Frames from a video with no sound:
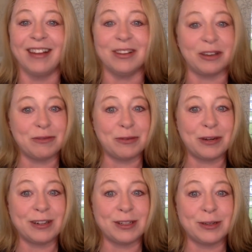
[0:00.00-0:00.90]
Looking
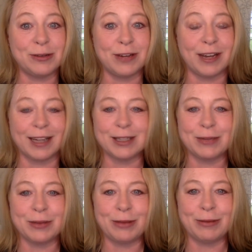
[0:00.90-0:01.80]
forward to connecting
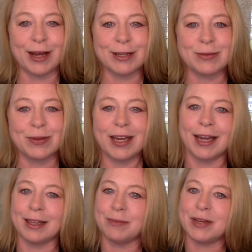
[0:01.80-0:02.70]
with you next week.
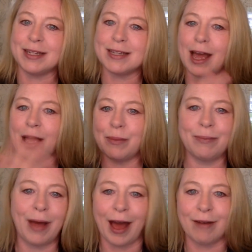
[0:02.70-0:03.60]
And in the
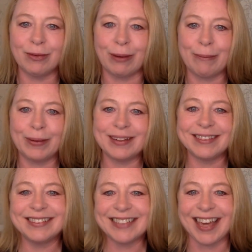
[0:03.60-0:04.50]
meantime, have a great one.
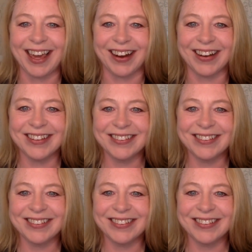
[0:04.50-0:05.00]
Take care.